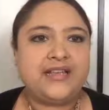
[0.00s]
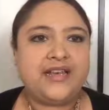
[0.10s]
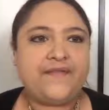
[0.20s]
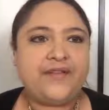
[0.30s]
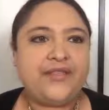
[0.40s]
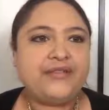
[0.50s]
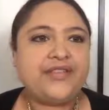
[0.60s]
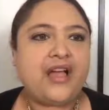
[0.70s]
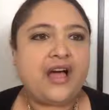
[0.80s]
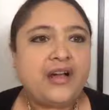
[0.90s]
Now, for those
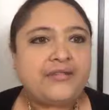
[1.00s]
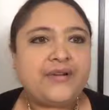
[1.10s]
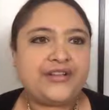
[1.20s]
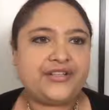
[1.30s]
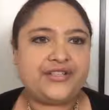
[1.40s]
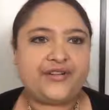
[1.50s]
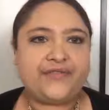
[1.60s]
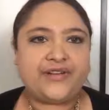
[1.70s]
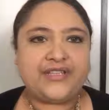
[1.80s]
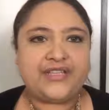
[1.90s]
that are registered
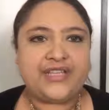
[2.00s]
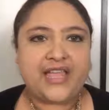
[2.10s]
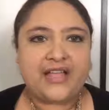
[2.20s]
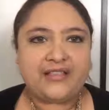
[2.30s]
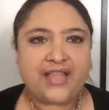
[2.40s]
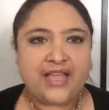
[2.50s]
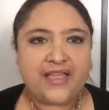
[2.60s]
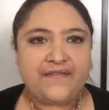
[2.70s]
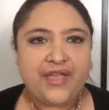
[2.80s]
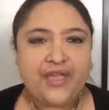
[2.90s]
for TL
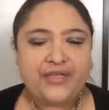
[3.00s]
Live,